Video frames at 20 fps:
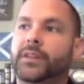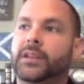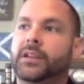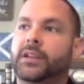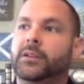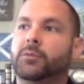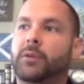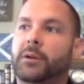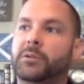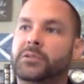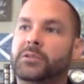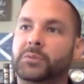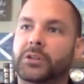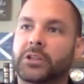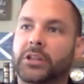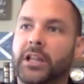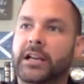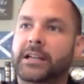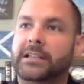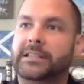was
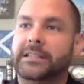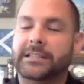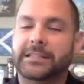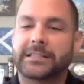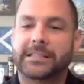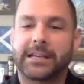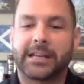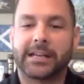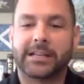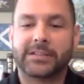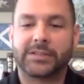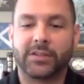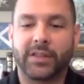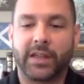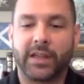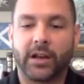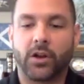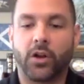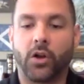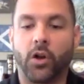reluctant to answer
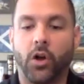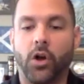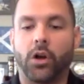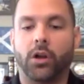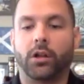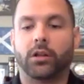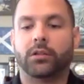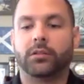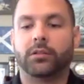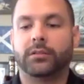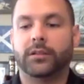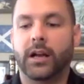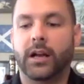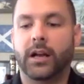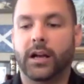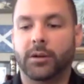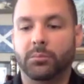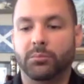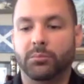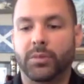that call,
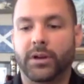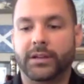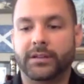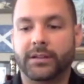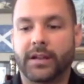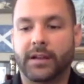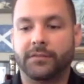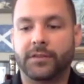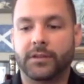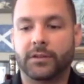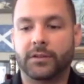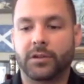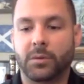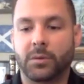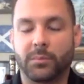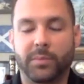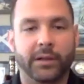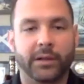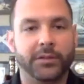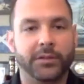but I feel
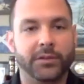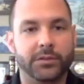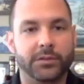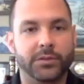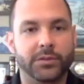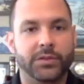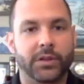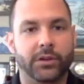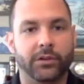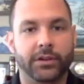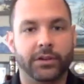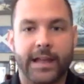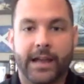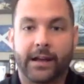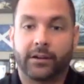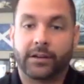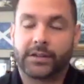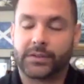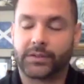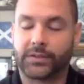compelled to do so. And
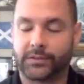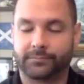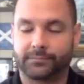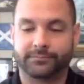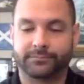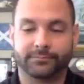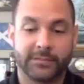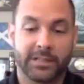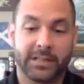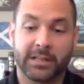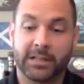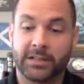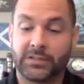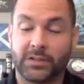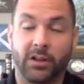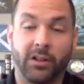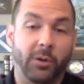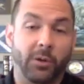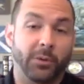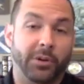now it's
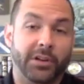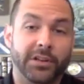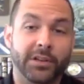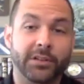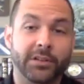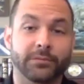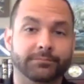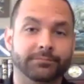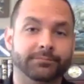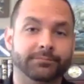all I want to do.